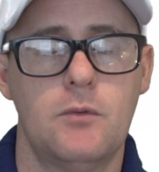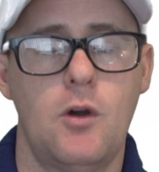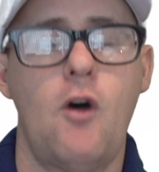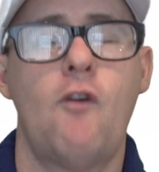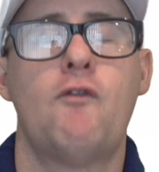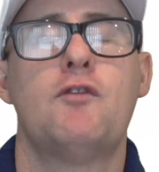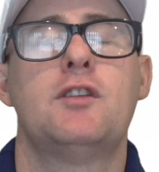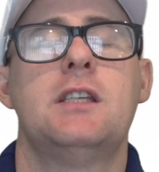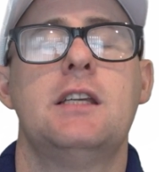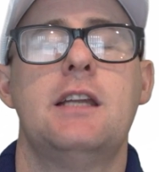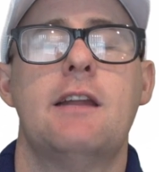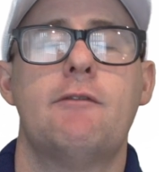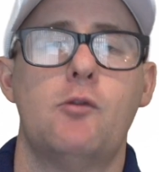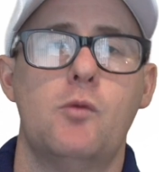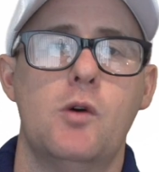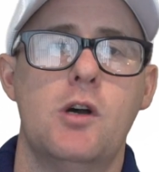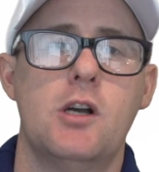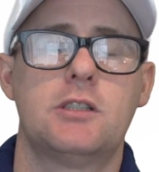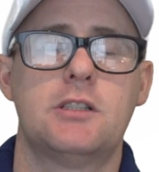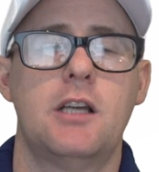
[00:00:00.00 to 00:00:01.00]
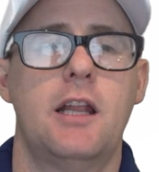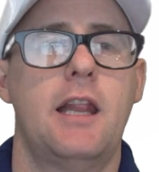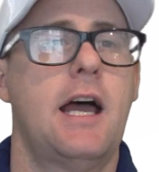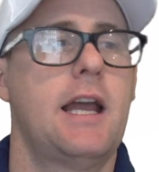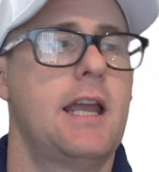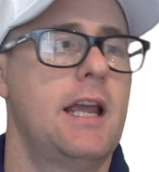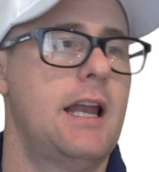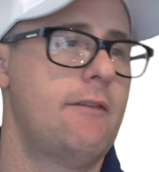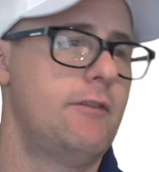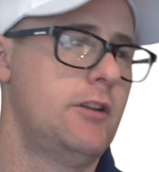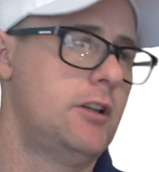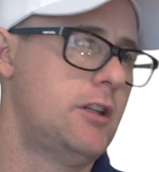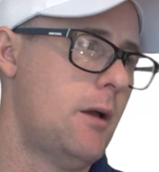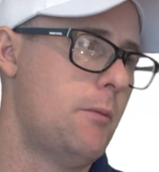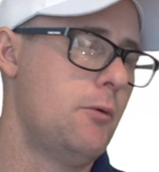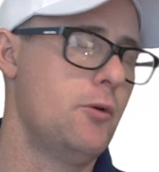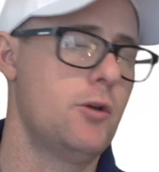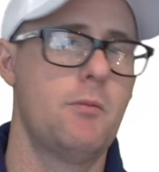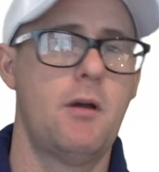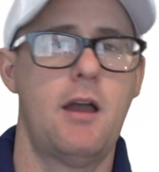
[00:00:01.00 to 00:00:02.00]
Obviously, it never works like that. You'll have a
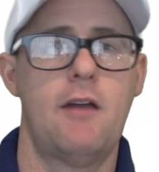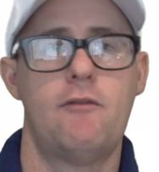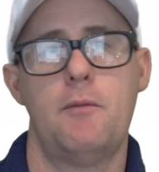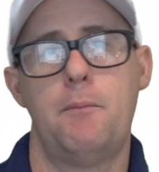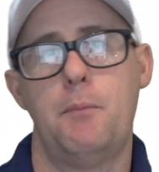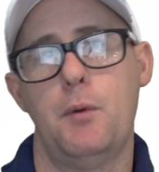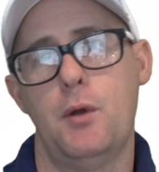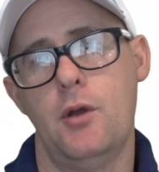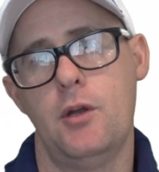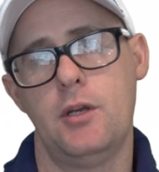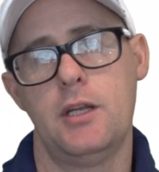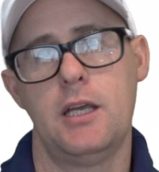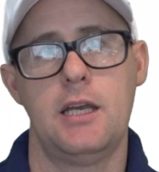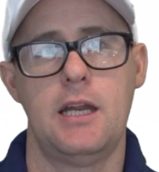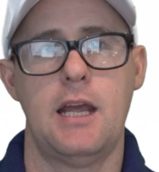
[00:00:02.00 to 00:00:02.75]
double, you might have a birdie,